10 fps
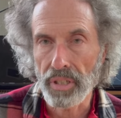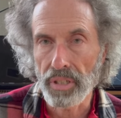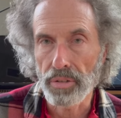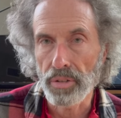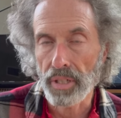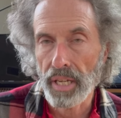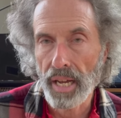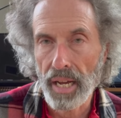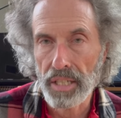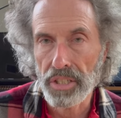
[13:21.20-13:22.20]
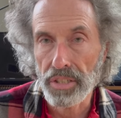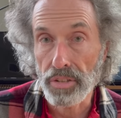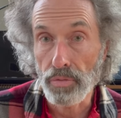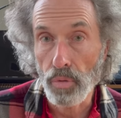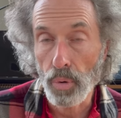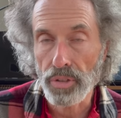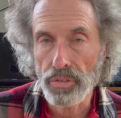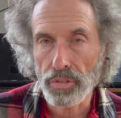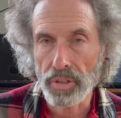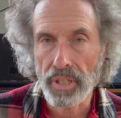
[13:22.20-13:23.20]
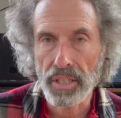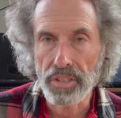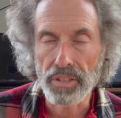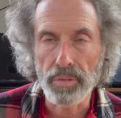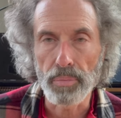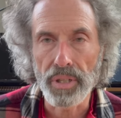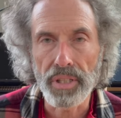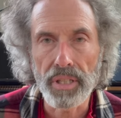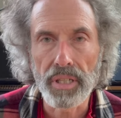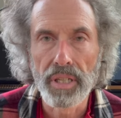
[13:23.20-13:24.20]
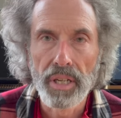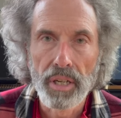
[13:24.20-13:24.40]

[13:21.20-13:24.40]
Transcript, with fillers: either a catch in the voice or a catch in the breathing,